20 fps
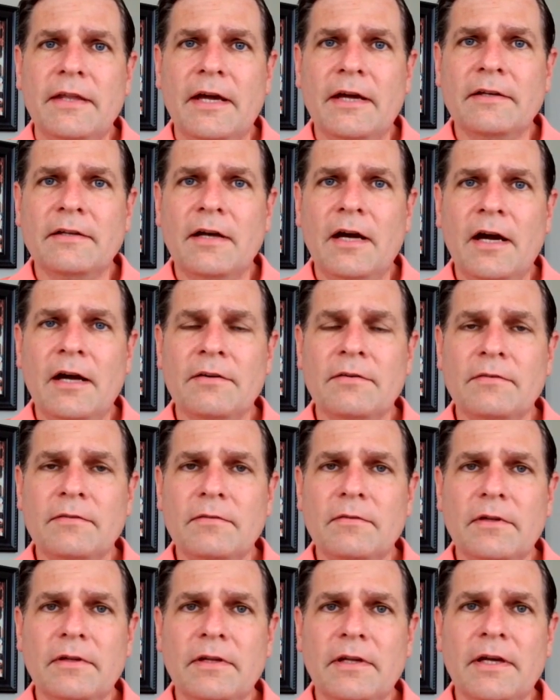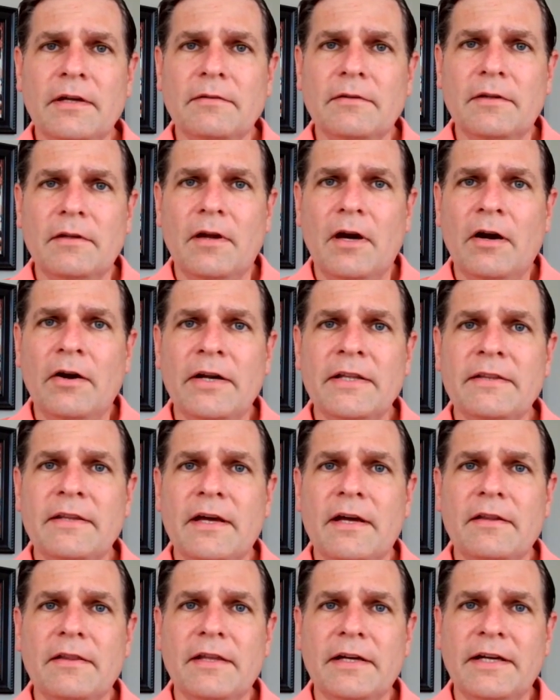that uh, are in
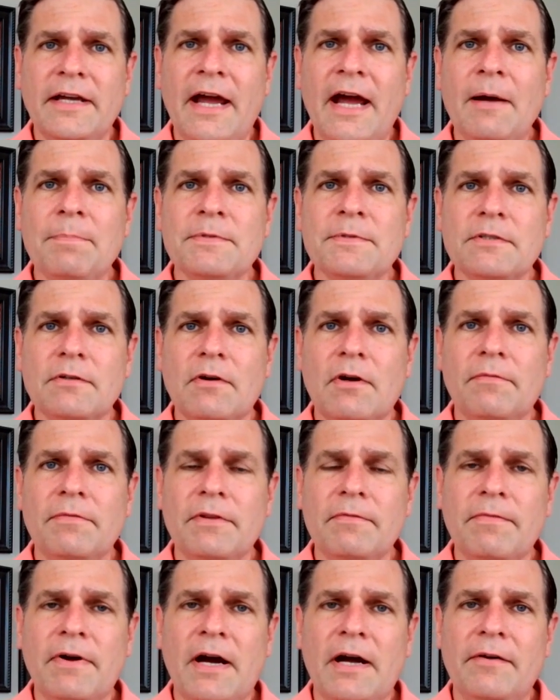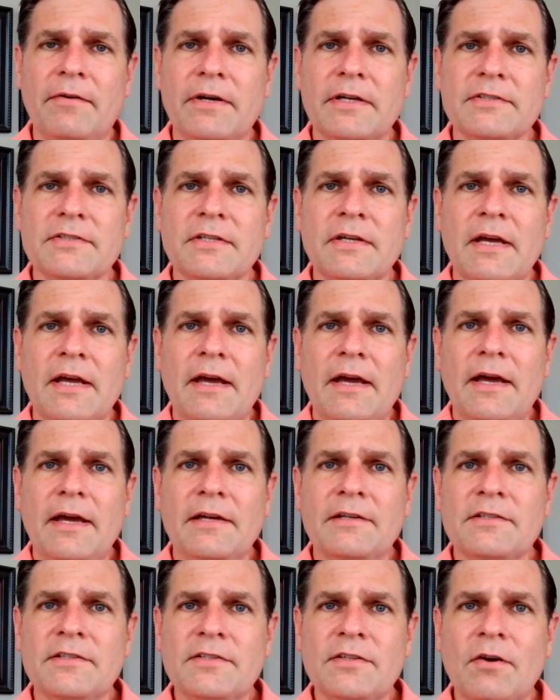the, the capsule of the virus.
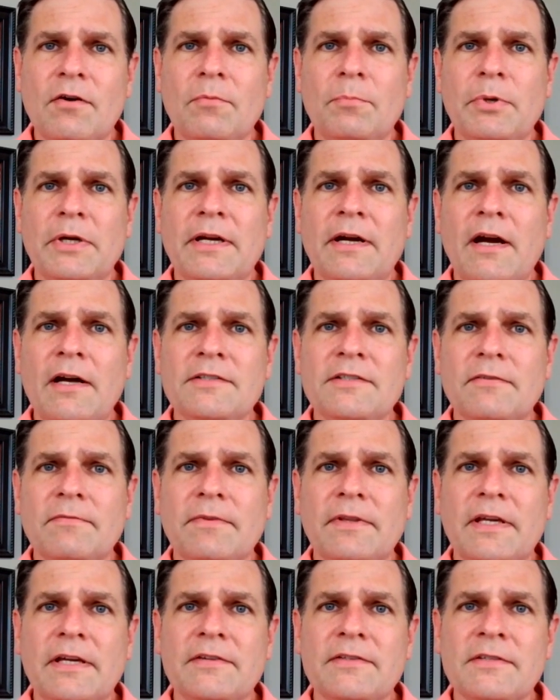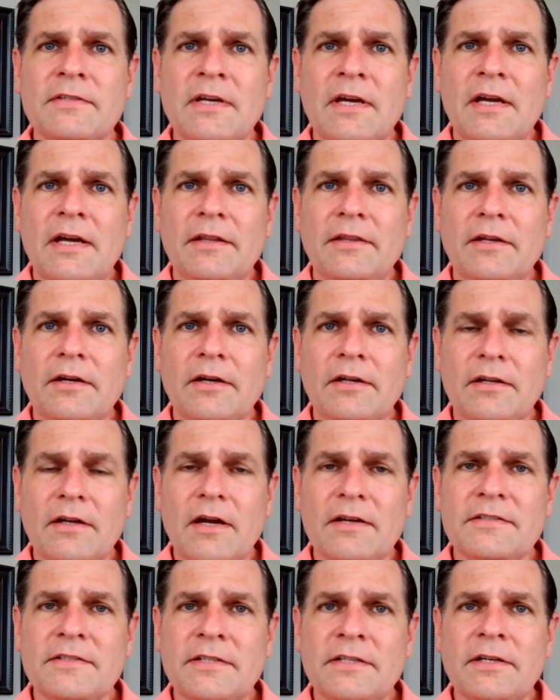And so, because of this, the,
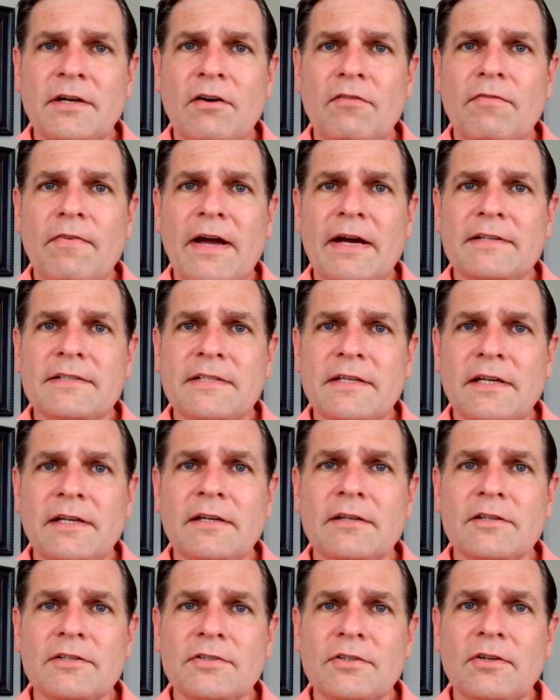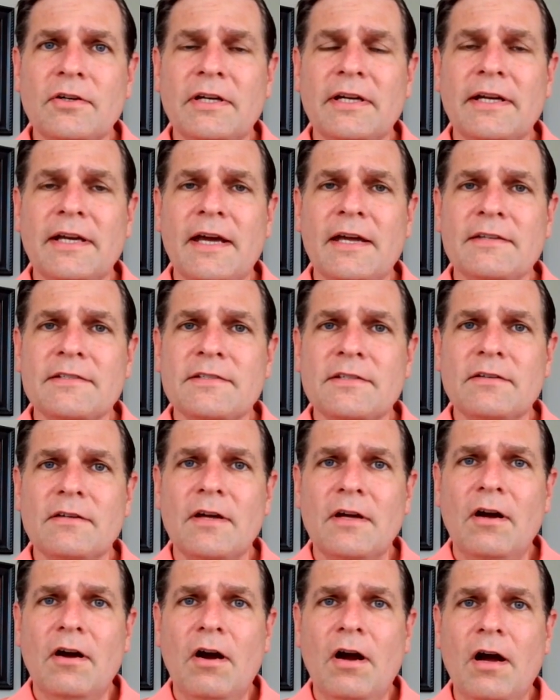a single vaccine is good against
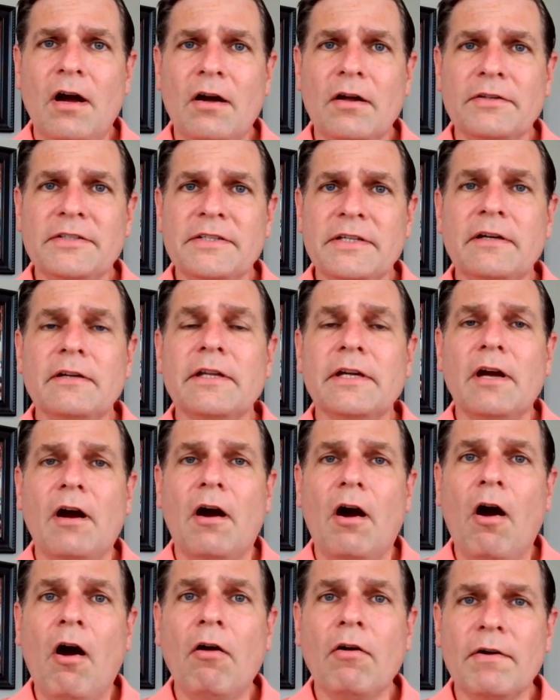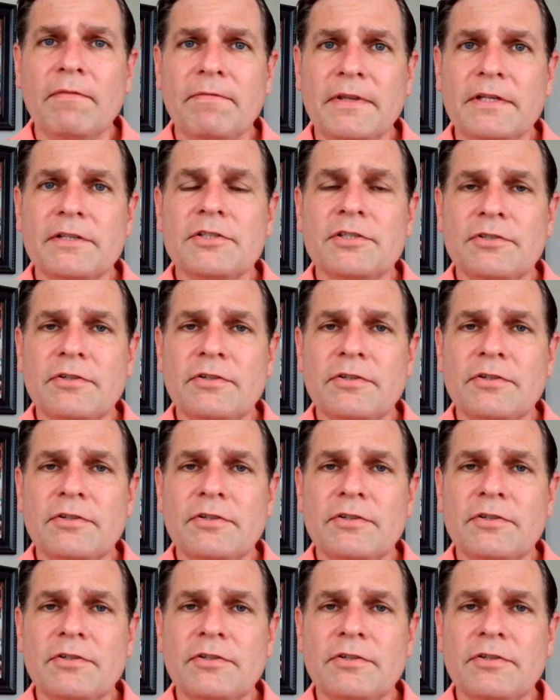uh, nearly all of these